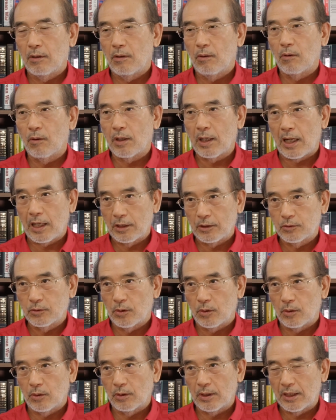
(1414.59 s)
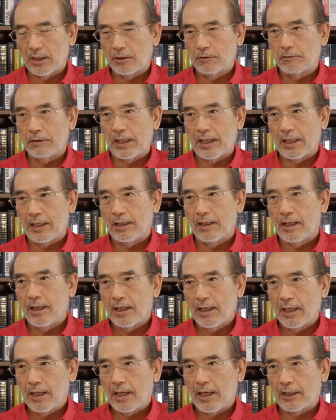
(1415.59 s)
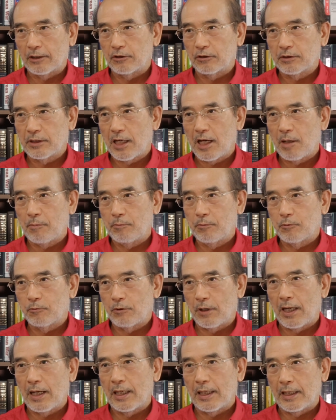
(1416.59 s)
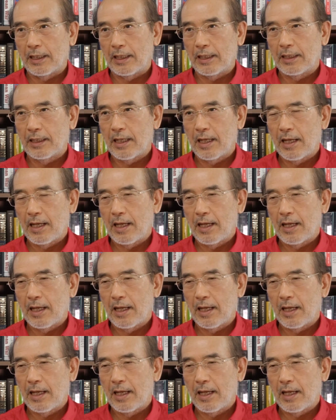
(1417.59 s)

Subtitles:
Hokkaido in green at the top right,